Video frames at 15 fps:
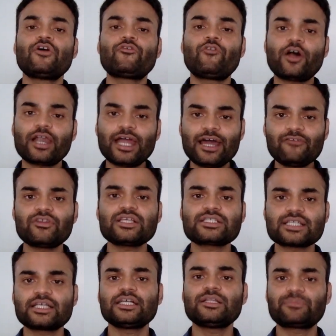For every
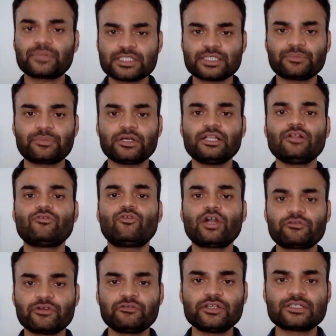single principle, what
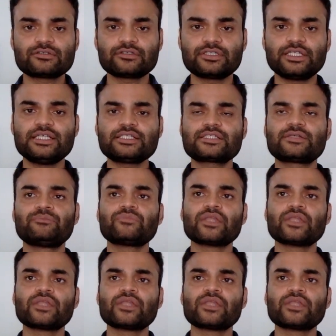we will do is